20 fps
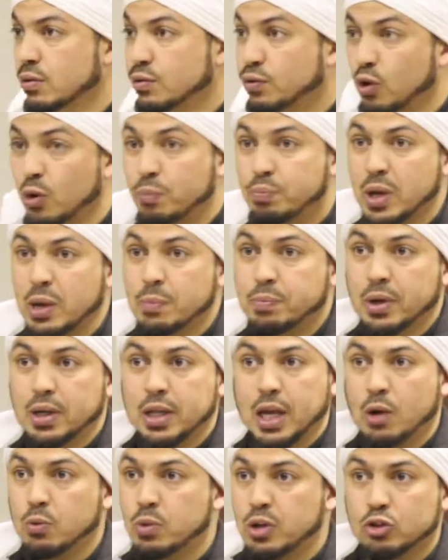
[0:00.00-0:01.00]
four people
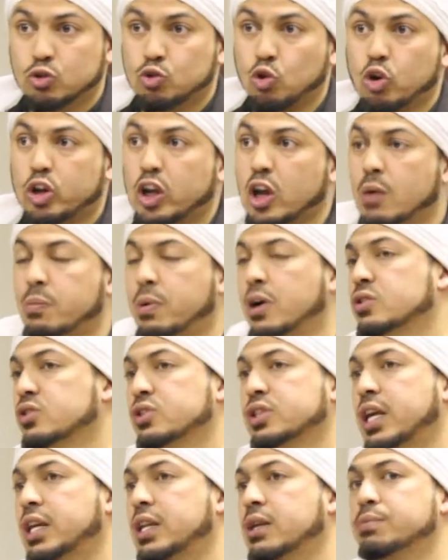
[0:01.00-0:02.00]
here, we're not talking about
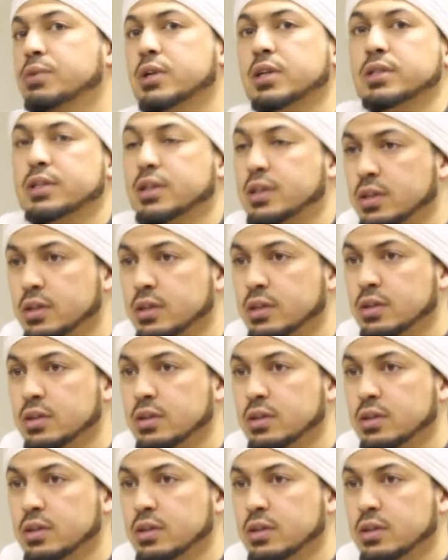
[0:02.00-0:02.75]
just any person.